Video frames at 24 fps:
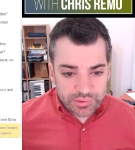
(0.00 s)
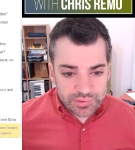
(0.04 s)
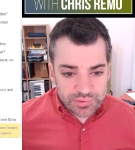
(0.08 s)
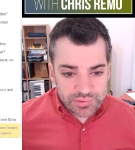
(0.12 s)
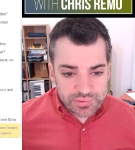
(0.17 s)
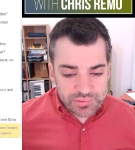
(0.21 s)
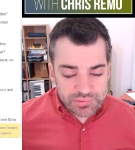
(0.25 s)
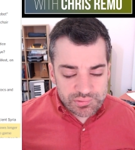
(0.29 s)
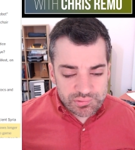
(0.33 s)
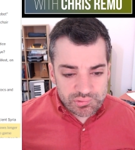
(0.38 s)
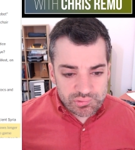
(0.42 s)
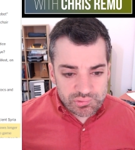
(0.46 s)

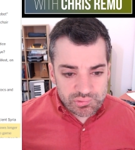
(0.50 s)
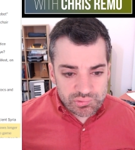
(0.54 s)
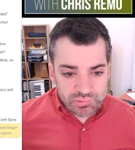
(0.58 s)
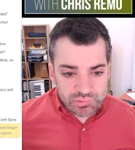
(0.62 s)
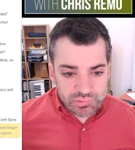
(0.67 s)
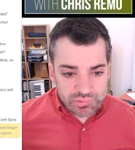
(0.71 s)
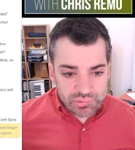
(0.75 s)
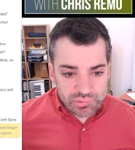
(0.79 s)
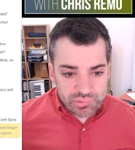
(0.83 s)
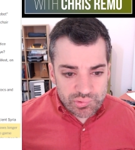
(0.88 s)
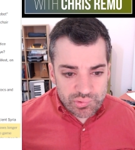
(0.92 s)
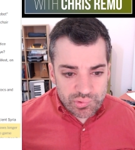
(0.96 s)

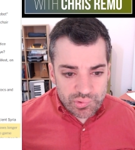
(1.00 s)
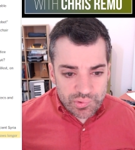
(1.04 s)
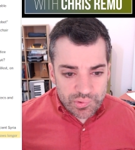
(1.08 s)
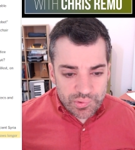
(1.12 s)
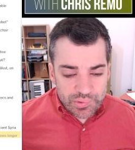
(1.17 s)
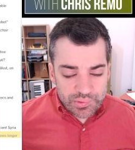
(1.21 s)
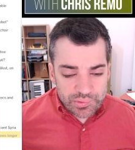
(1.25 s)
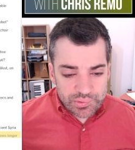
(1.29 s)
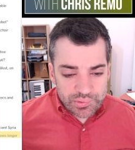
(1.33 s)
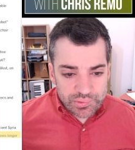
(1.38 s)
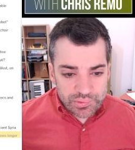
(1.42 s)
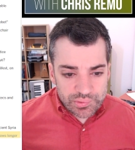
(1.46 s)

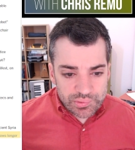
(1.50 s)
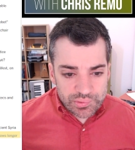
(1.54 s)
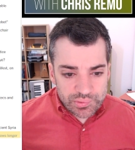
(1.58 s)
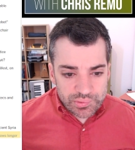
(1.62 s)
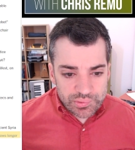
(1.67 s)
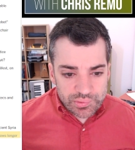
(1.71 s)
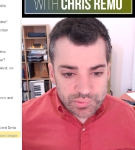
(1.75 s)
[no speech]